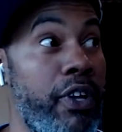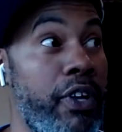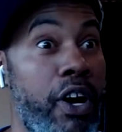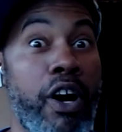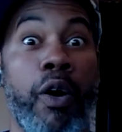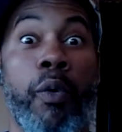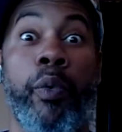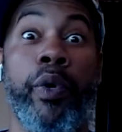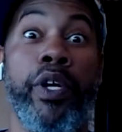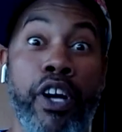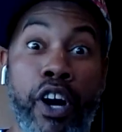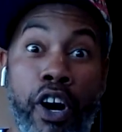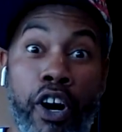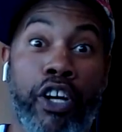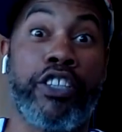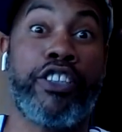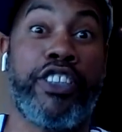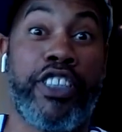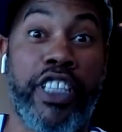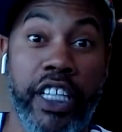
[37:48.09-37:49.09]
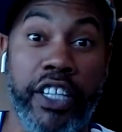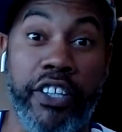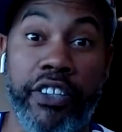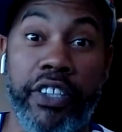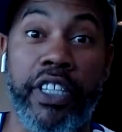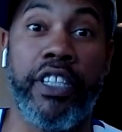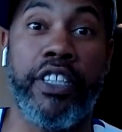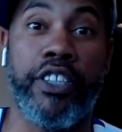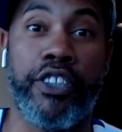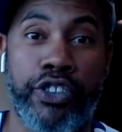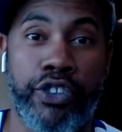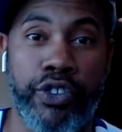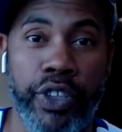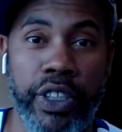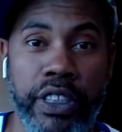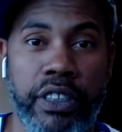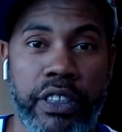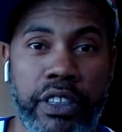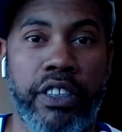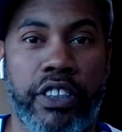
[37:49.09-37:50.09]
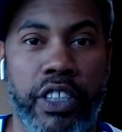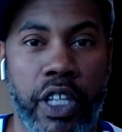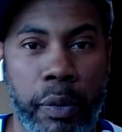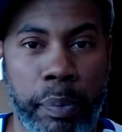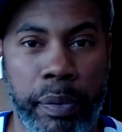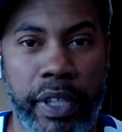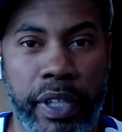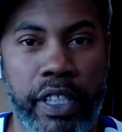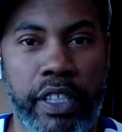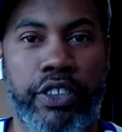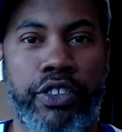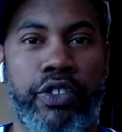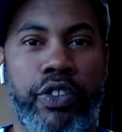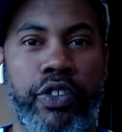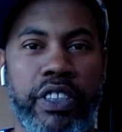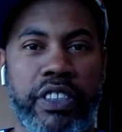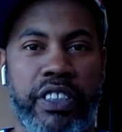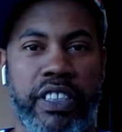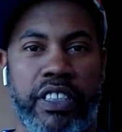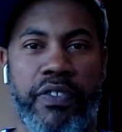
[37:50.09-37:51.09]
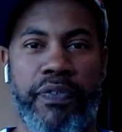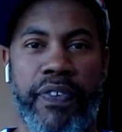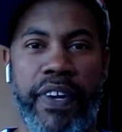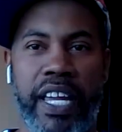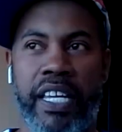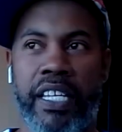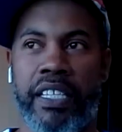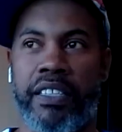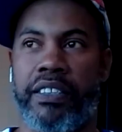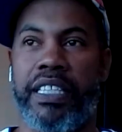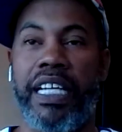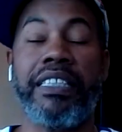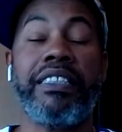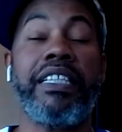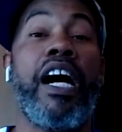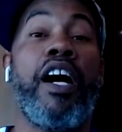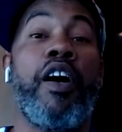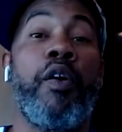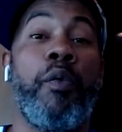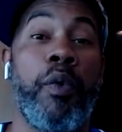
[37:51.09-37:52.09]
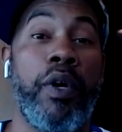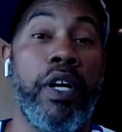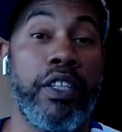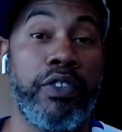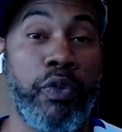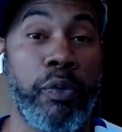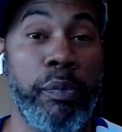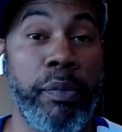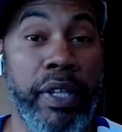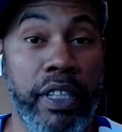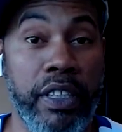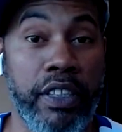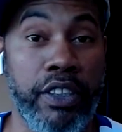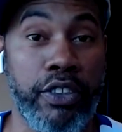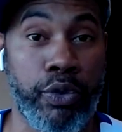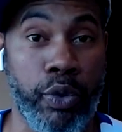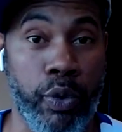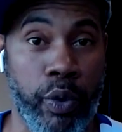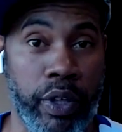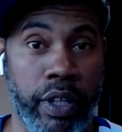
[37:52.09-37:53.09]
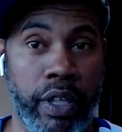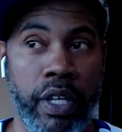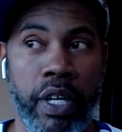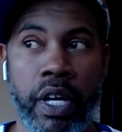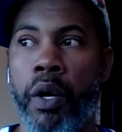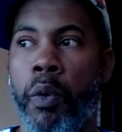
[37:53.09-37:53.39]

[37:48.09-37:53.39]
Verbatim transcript: No, we are cheering in the streets and jumping in the streets as fans. That's how it was for me in Detroit.